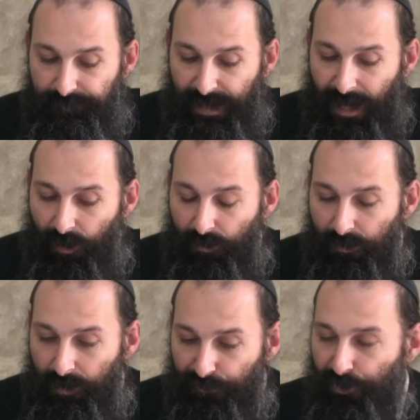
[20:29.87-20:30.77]

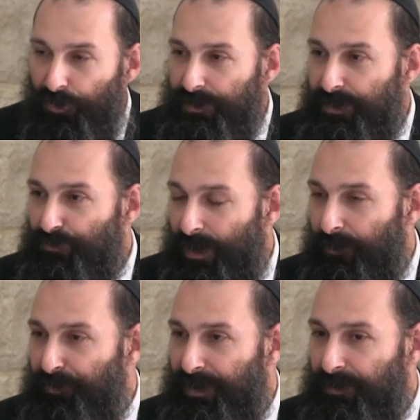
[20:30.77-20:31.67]
Now, of course, there's
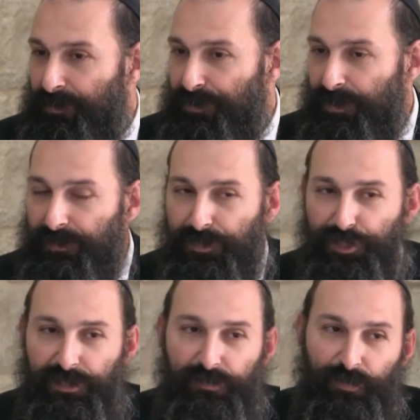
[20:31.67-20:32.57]
one opinion that says that
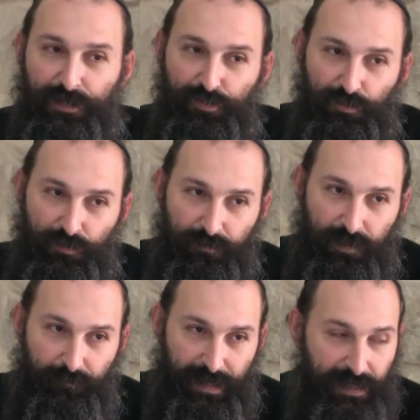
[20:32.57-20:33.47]
she didn't want
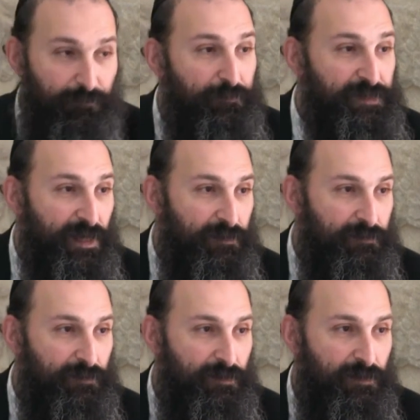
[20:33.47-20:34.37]
to make him
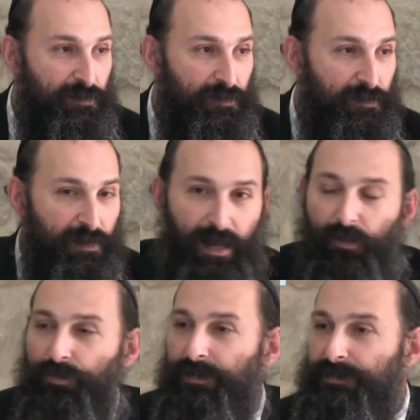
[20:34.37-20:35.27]
upset.
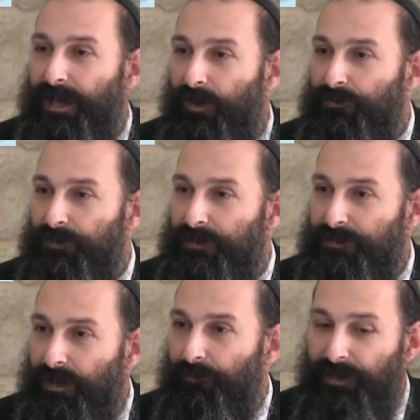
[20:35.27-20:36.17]
How would it sound
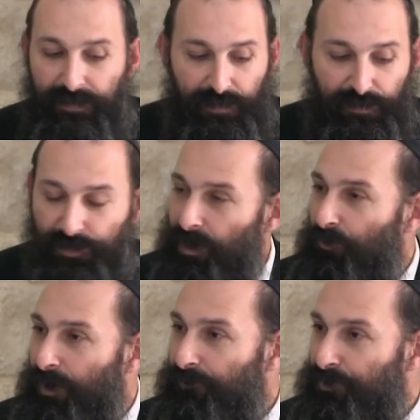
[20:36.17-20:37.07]
that somebody tells you, yeah,
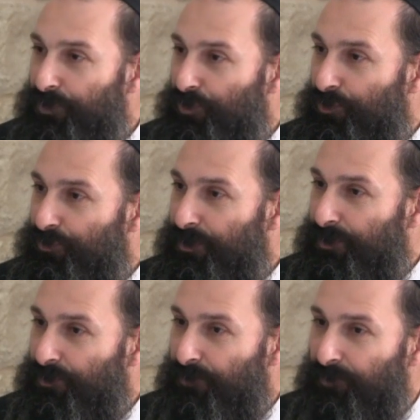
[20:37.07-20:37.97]
one of your children
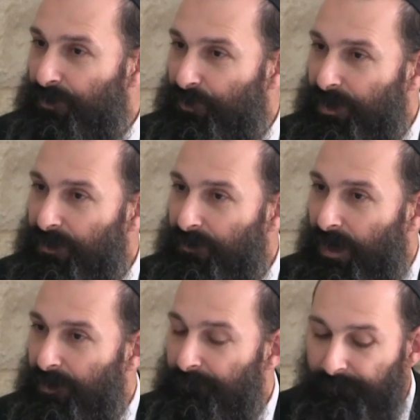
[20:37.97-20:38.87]
is going to be a wicked
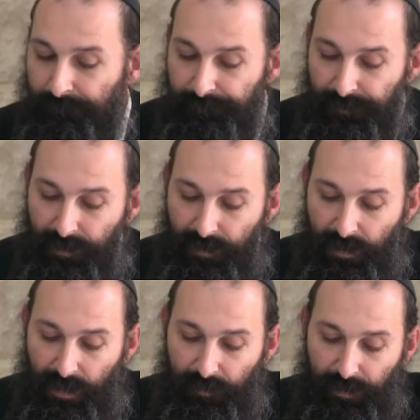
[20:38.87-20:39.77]
guy?
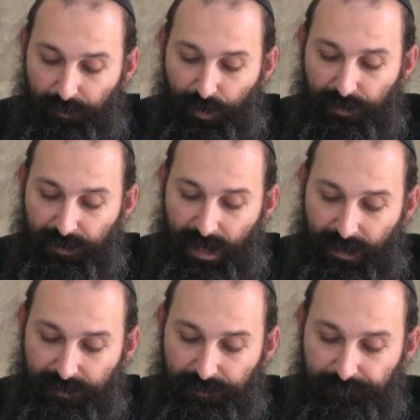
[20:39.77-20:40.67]
But more than
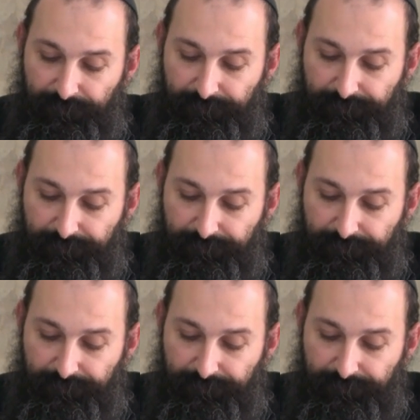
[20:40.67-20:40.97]
that,